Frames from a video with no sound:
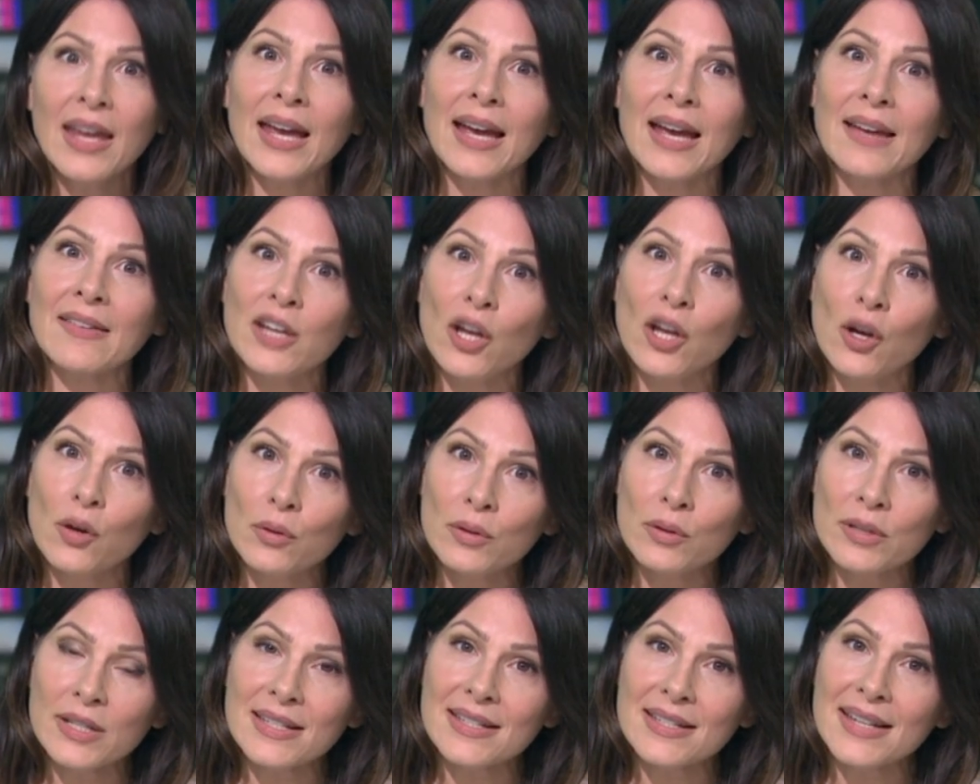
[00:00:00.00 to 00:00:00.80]
and the
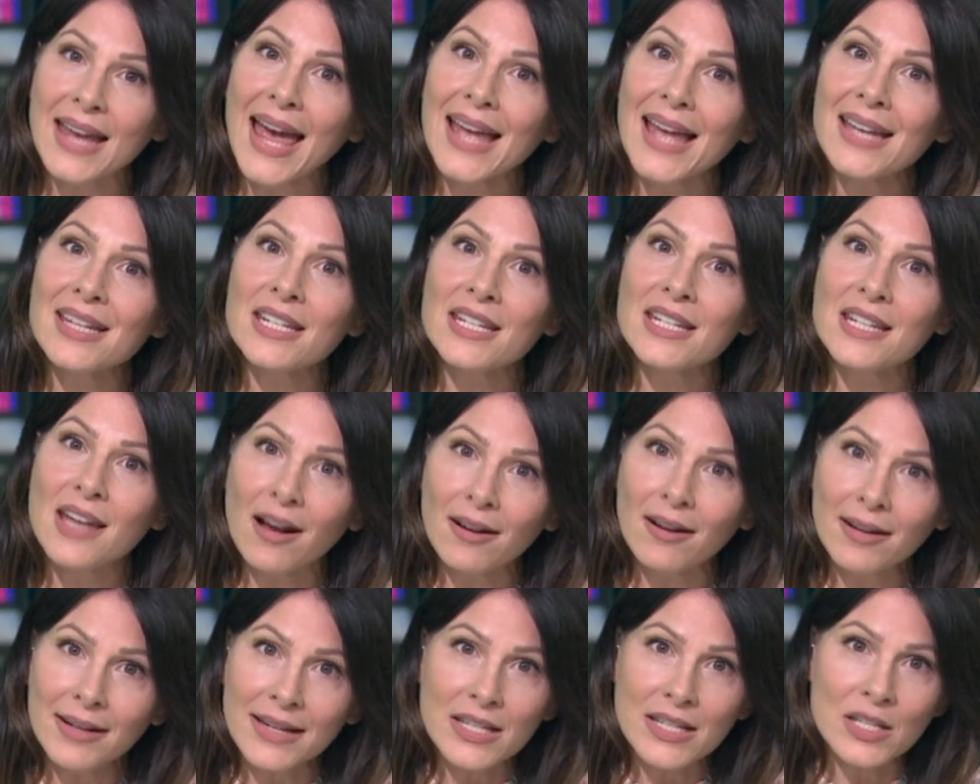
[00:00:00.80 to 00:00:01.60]
oldest and
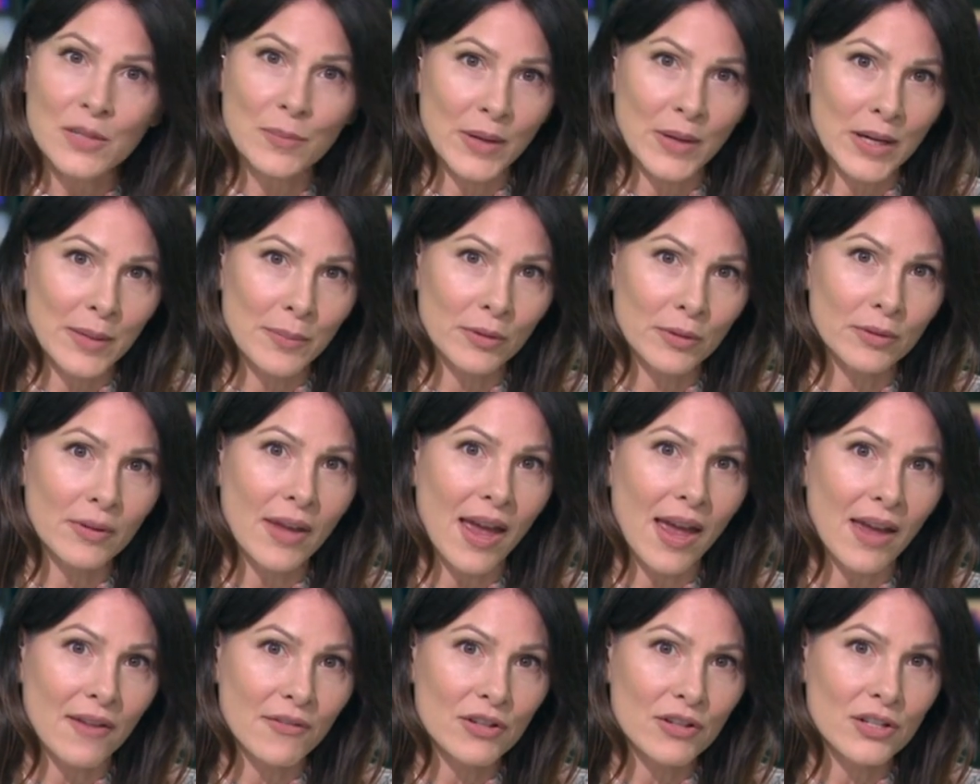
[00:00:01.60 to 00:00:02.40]
youngest people
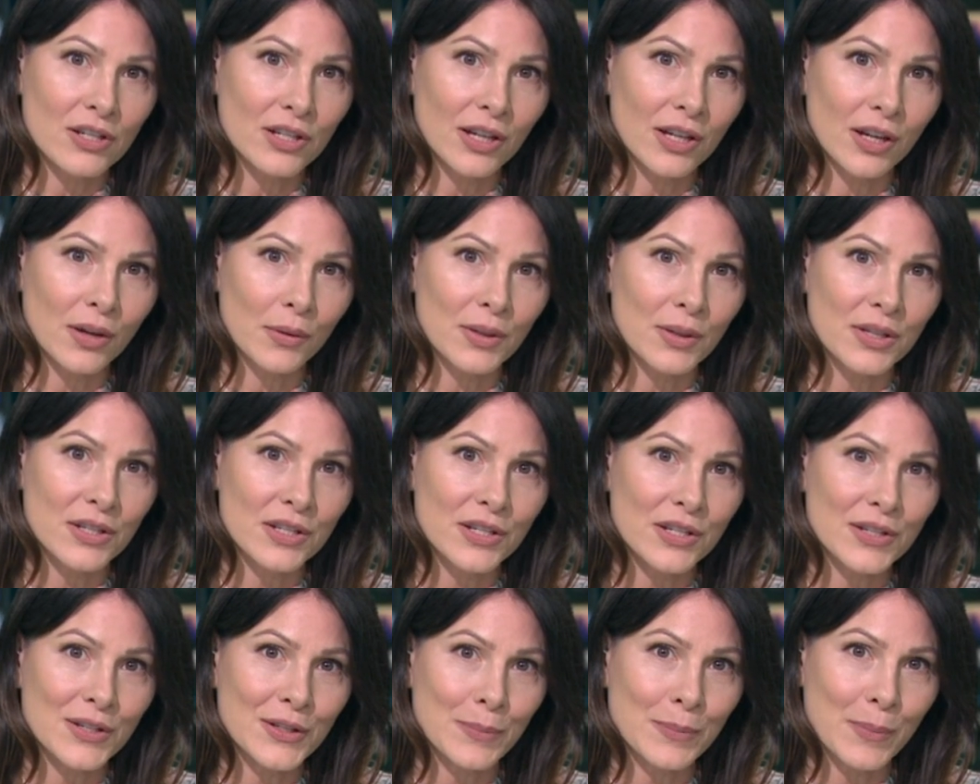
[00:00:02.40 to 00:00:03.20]
ever to go
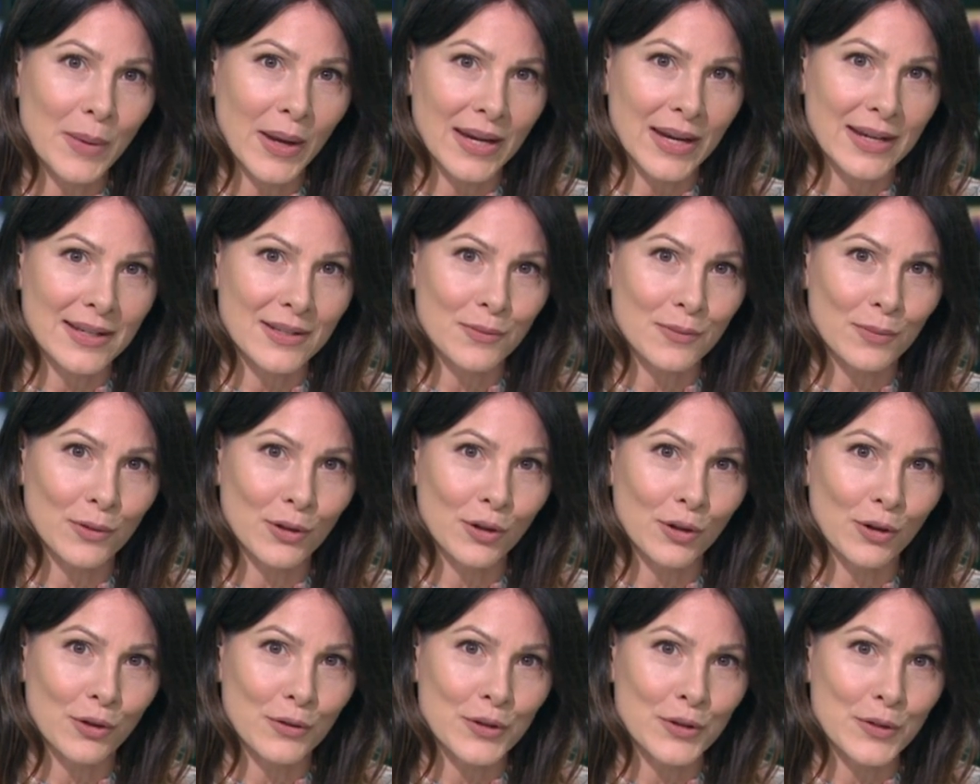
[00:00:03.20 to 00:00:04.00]
into space.
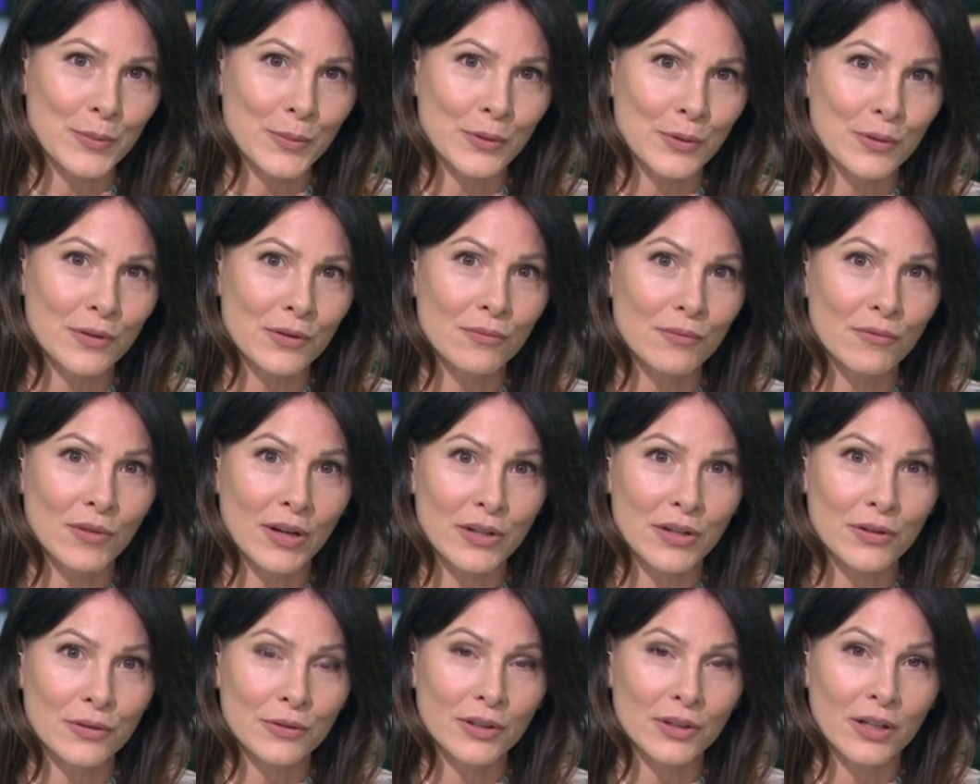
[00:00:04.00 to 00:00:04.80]
While correspondent
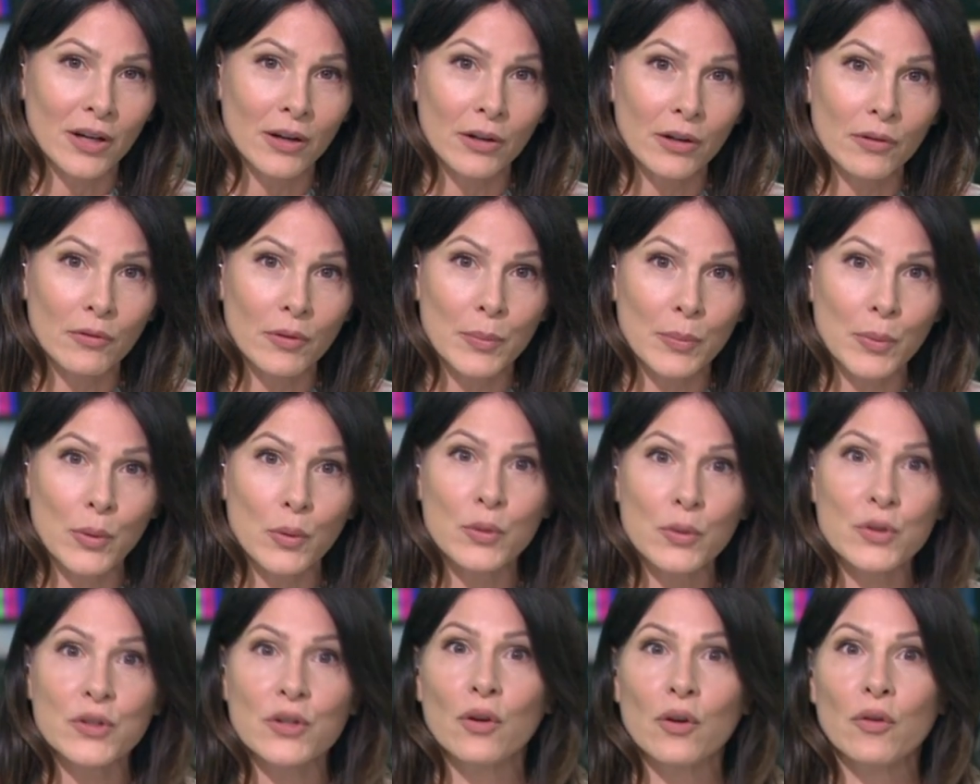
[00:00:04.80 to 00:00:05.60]
Rachel Younger
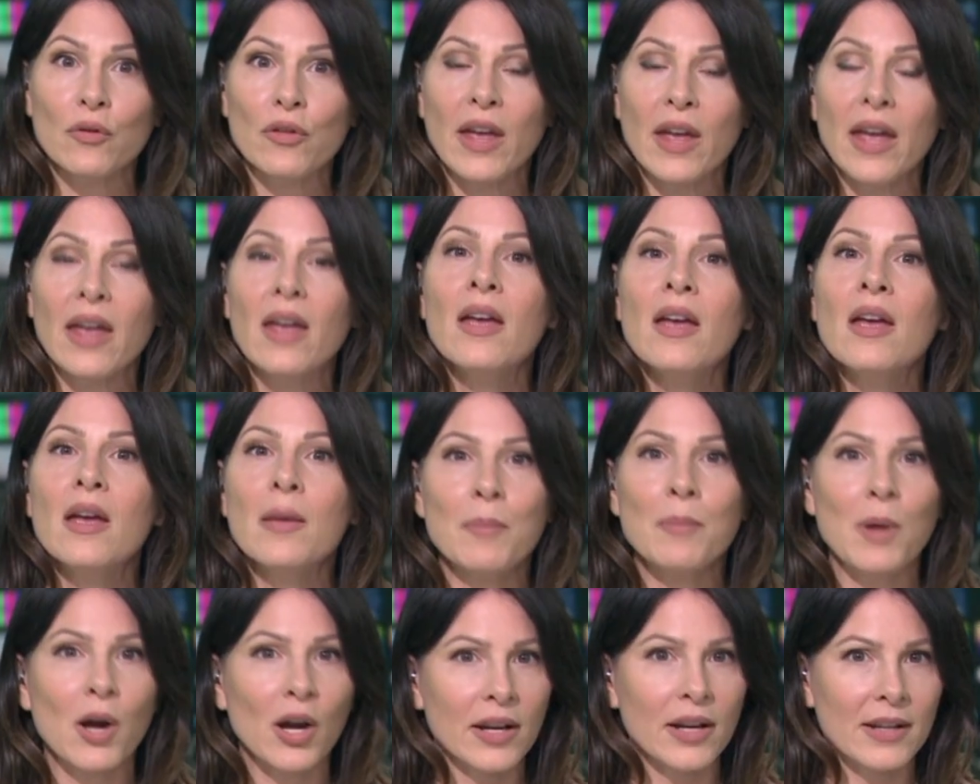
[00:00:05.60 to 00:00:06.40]
reports on their
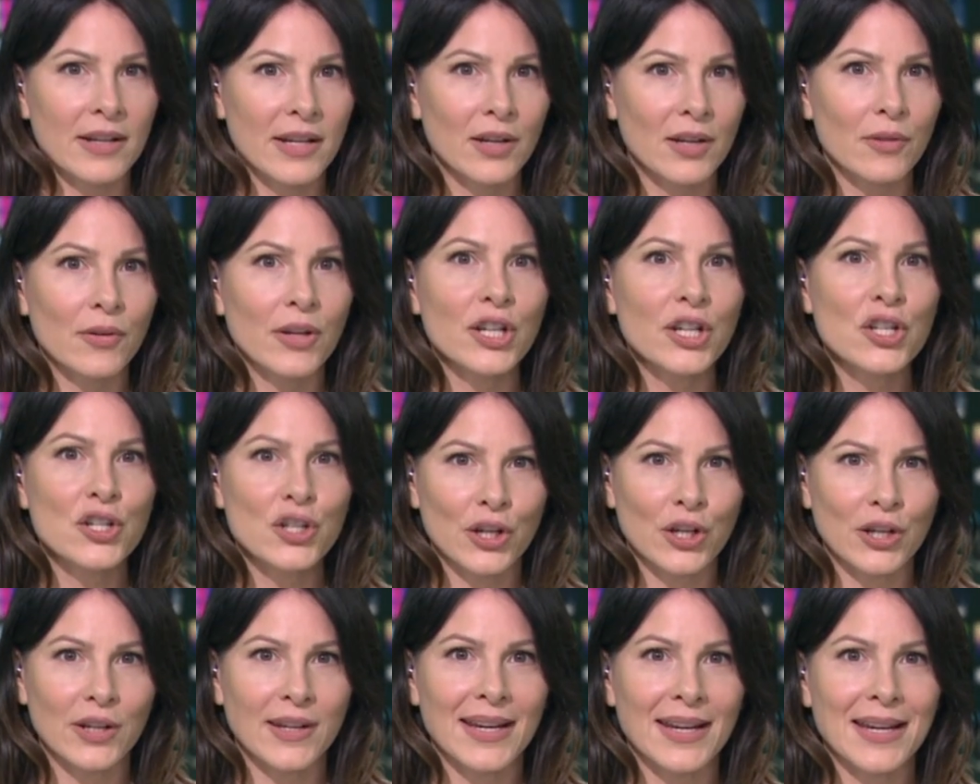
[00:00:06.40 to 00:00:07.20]
pioneering
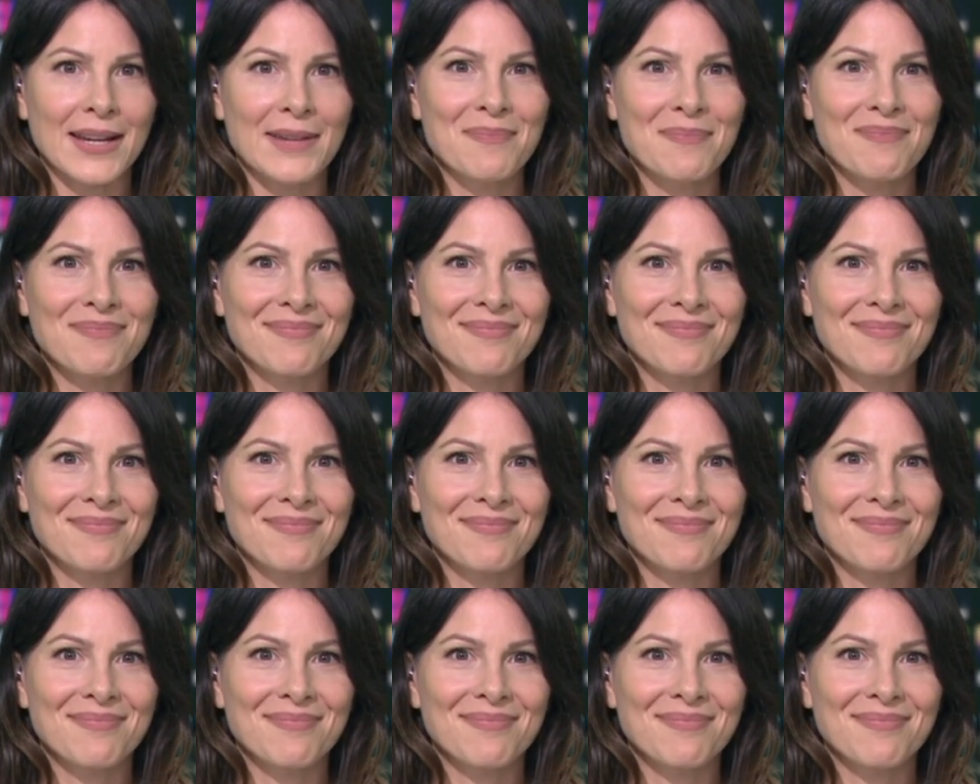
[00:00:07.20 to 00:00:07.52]
journey.